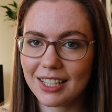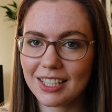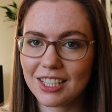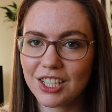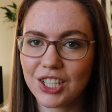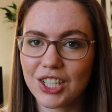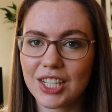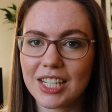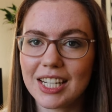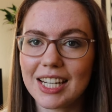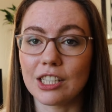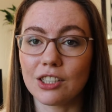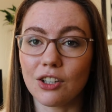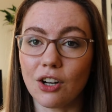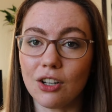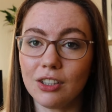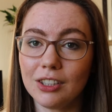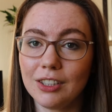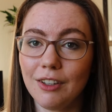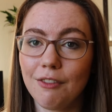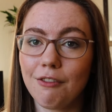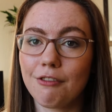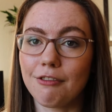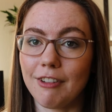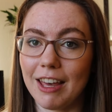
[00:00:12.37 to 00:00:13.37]
She is
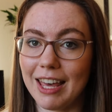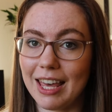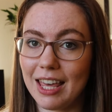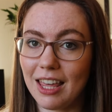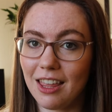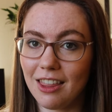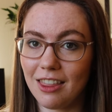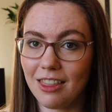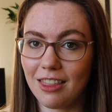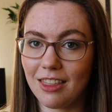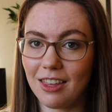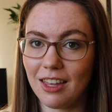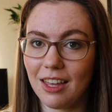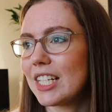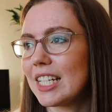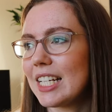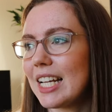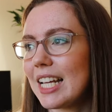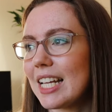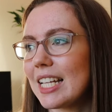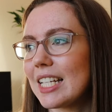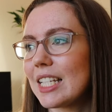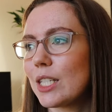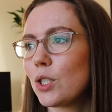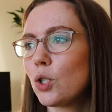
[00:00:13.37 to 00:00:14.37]
called Faith. She
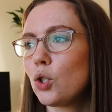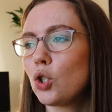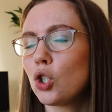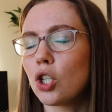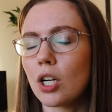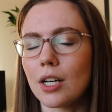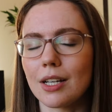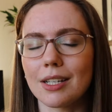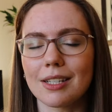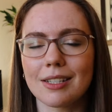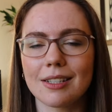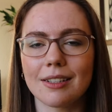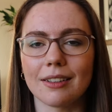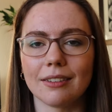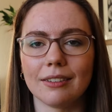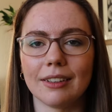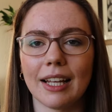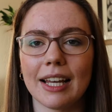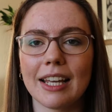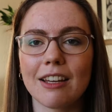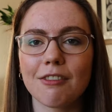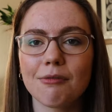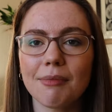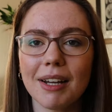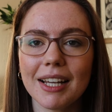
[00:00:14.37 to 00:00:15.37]
is just the
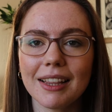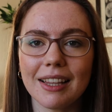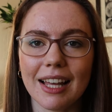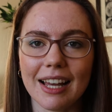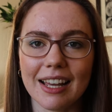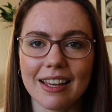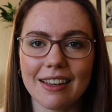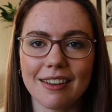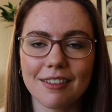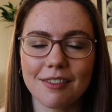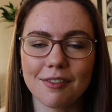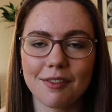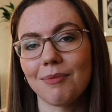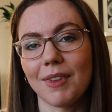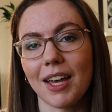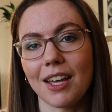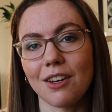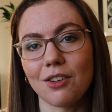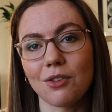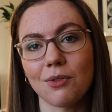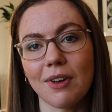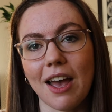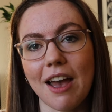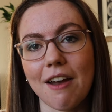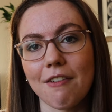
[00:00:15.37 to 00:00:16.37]
light of my life.
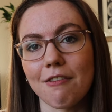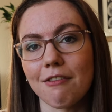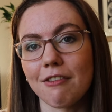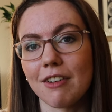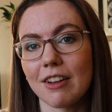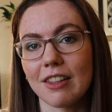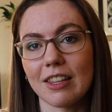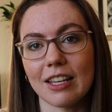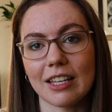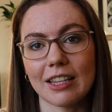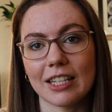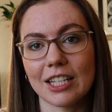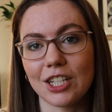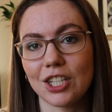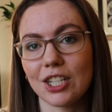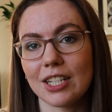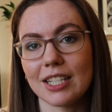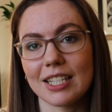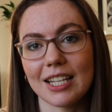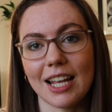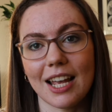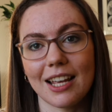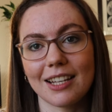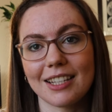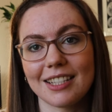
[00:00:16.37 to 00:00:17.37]
I do everything that she
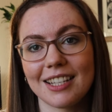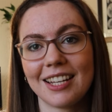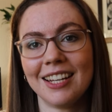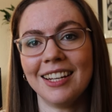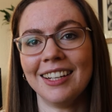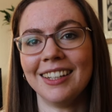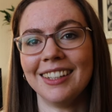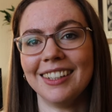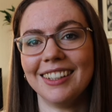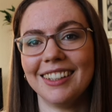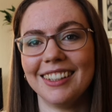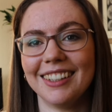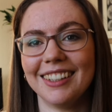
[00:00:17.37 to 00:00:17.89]
says.